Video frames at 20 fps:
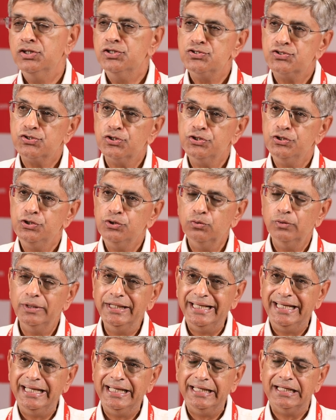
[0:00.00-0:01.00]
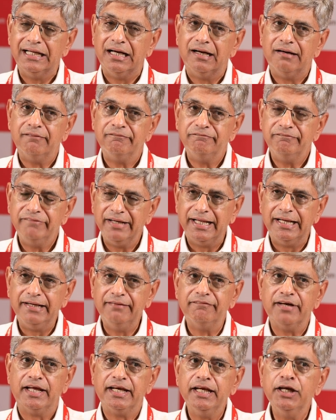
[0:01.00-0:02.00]
So you need a very,
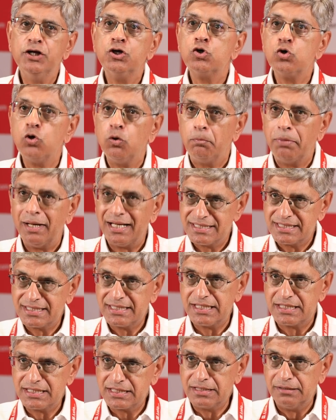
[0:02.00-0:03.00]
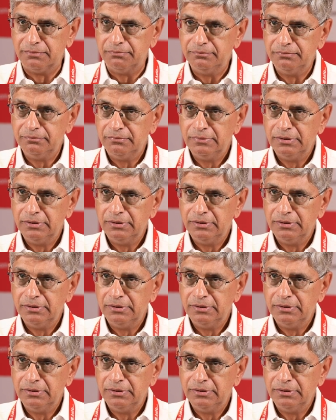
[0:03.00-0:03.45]
very robust system